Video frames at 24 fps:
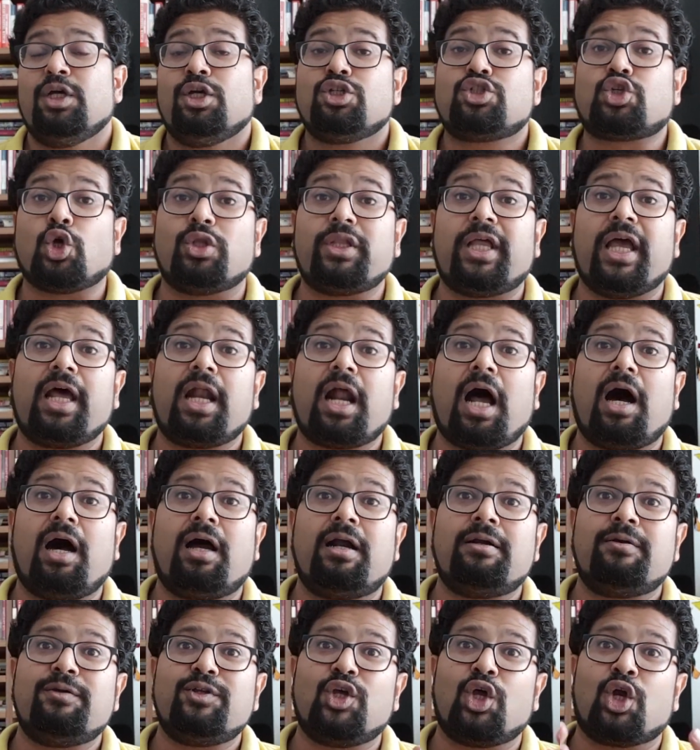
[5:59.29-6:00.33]
so there
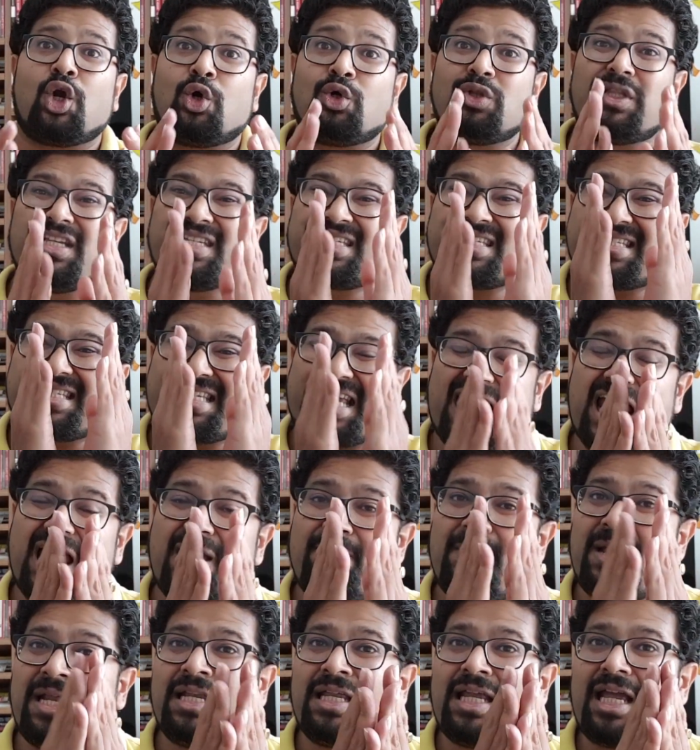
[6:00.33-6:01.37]
are you know the
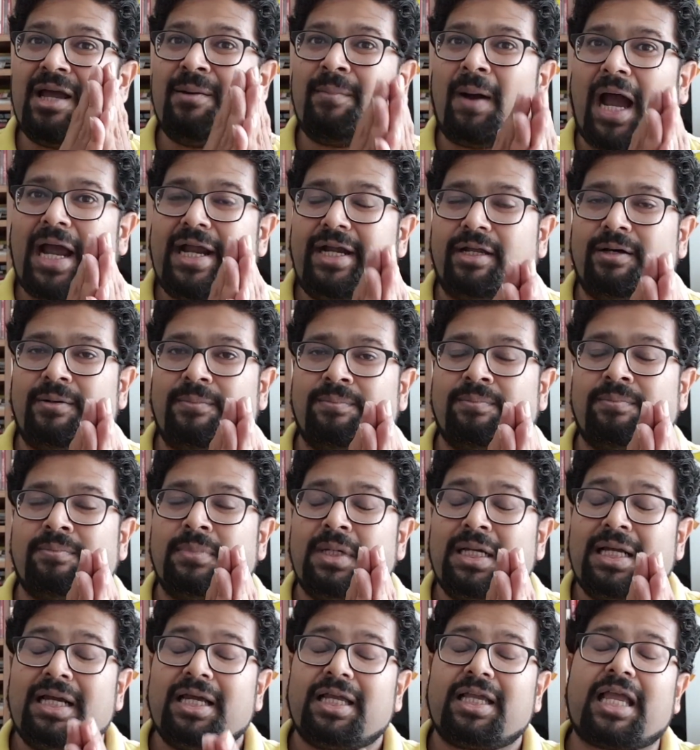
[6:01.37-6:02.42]
same in-game item
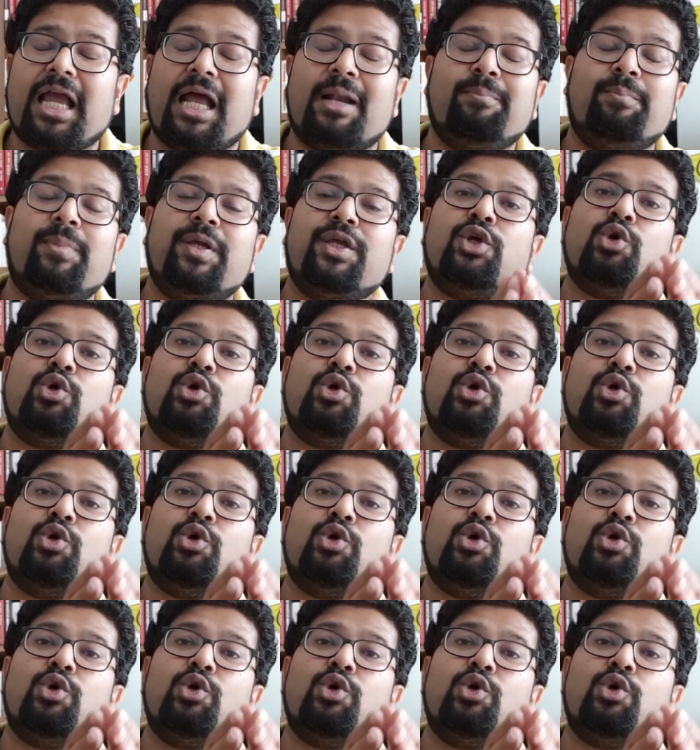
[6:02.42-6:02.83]
can be